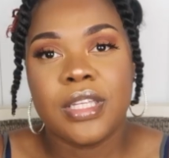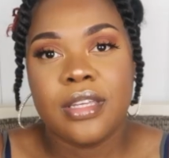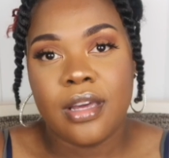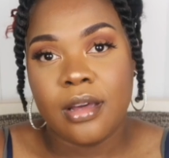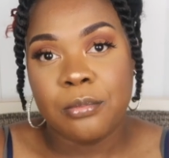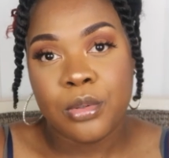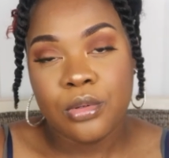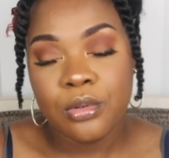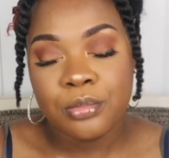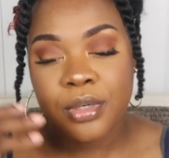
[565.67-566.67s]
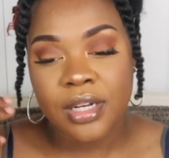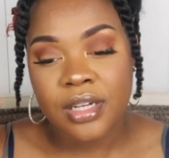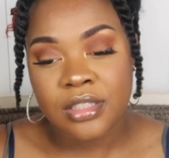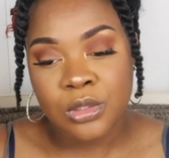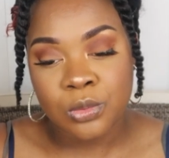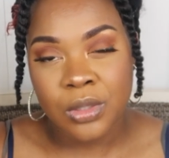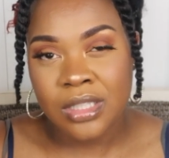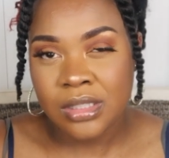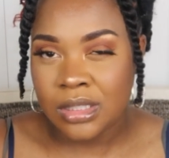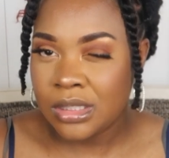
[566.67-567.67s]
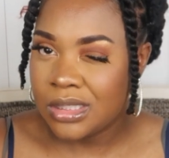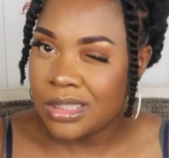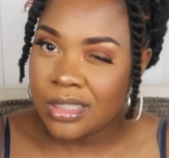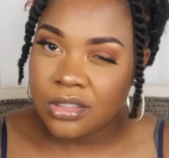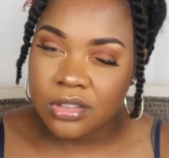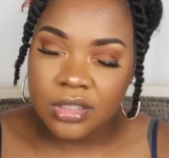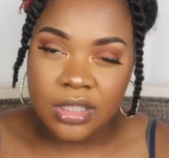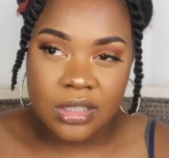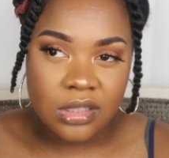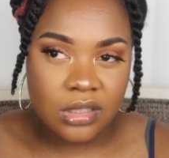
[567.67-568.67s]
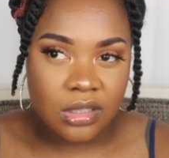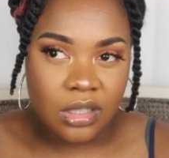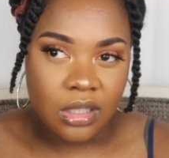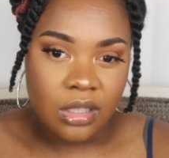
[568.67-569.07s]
But yeah, boob swellingness, tenderness,